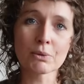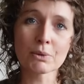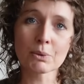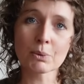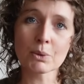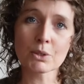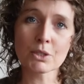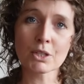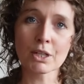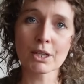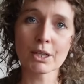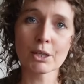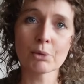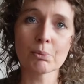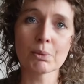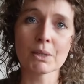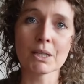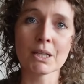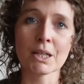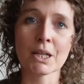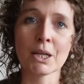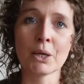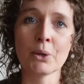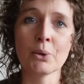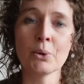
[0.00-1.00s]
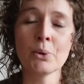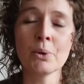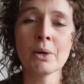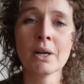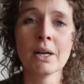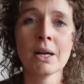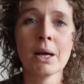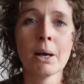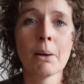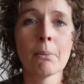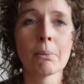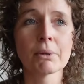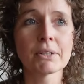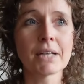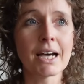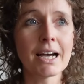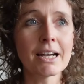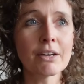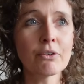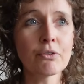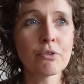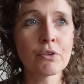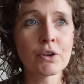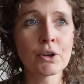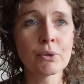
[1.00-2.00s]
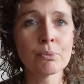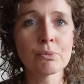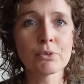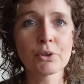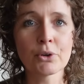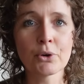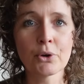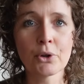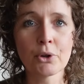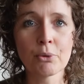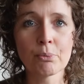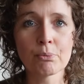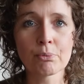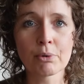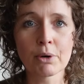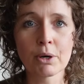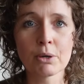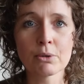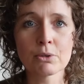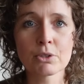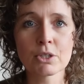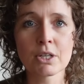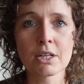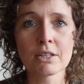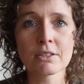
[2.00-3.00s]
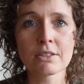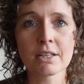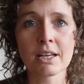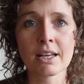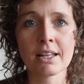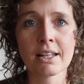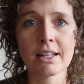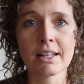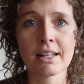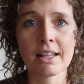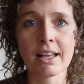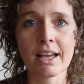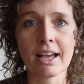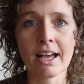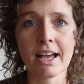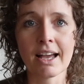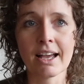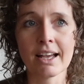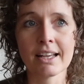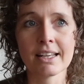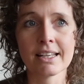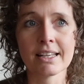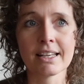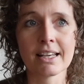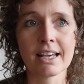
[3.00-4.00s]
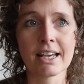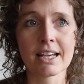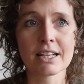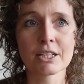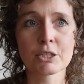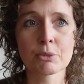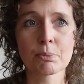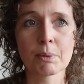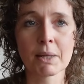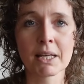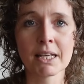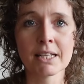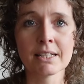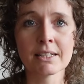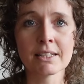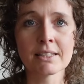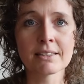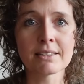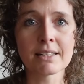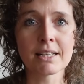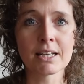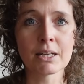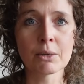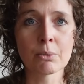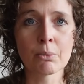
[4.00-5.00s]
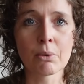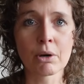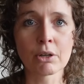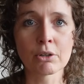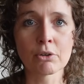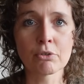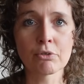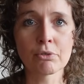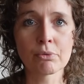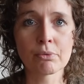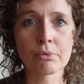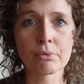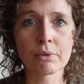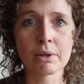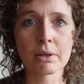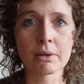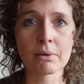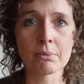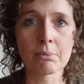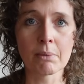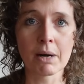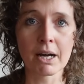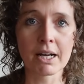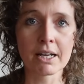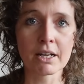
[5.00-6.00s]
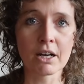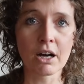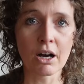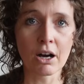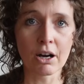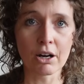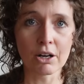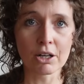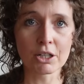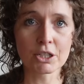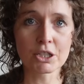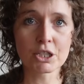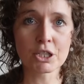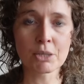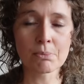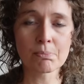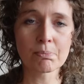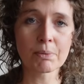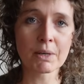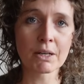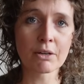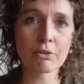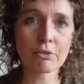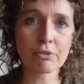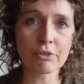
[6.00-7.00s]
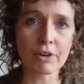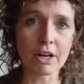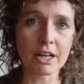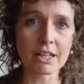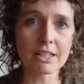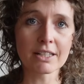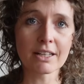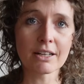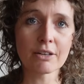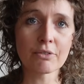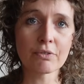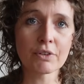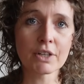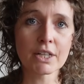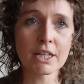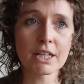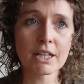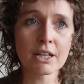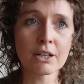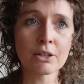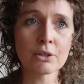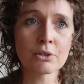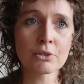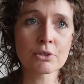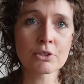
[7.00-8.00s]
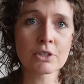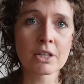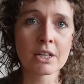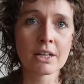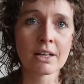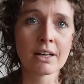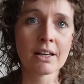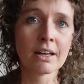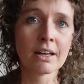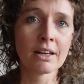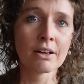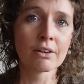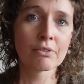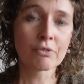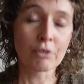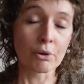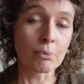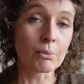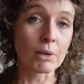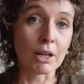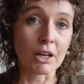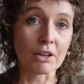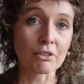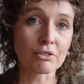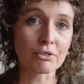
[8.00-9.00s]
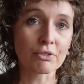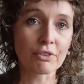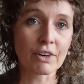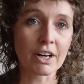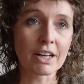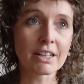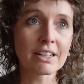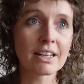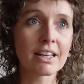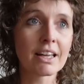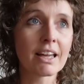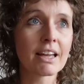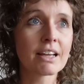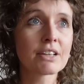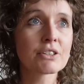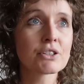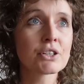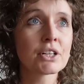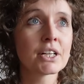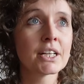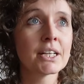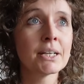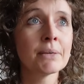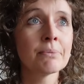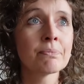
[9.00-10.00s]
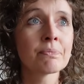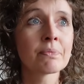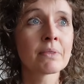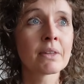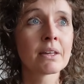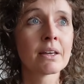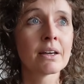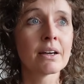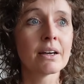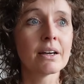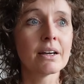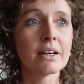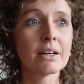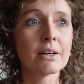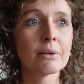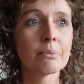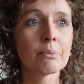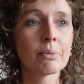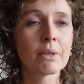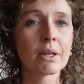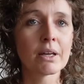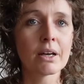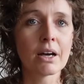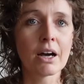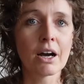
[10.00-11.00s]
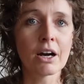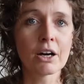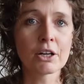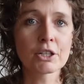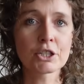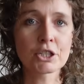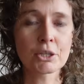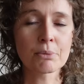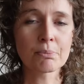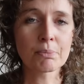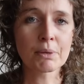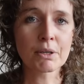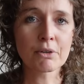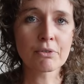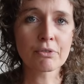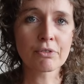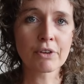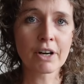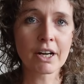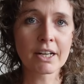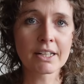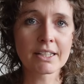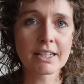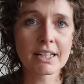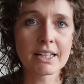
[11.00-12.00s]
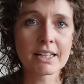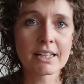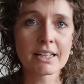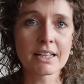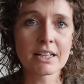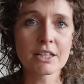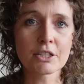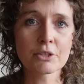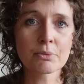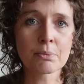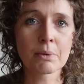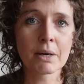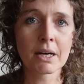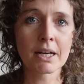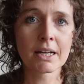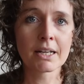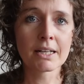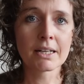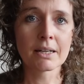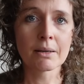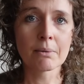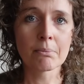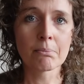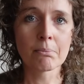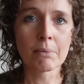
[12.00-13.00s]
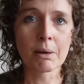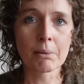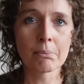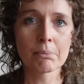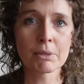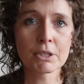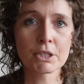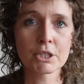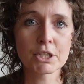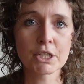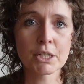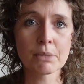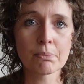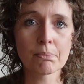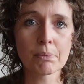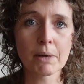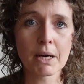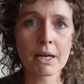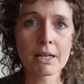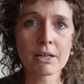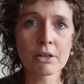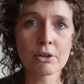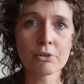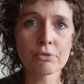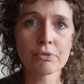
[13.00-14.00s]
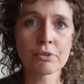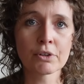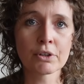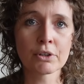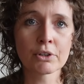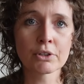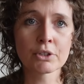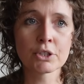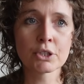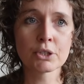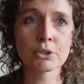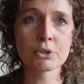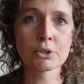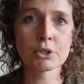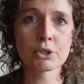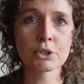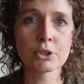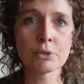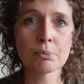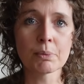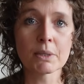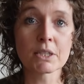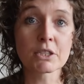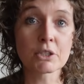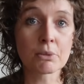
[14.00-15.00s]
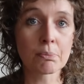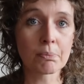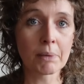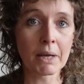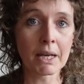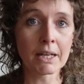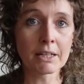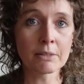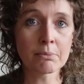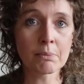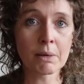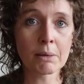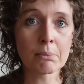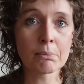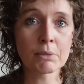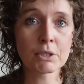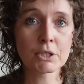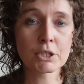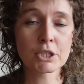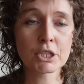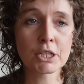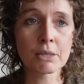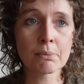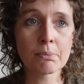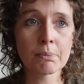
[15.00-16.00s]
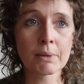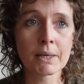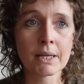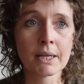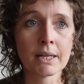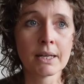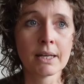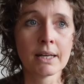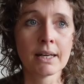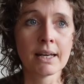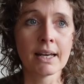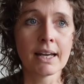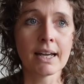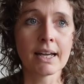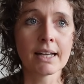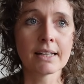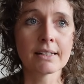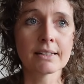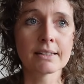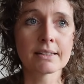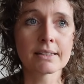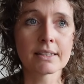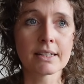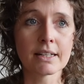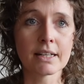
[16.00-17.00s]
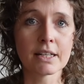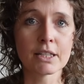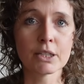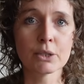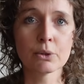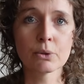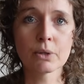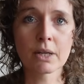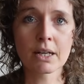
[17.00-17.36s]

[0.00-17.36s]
it was a little bit new. But I filmed the whole process and I explained it in one of my HeartJumping Friday videos from last Friday actually. HeartJumping Friday is my membership I offer on YouTube. It's a paid membership, and you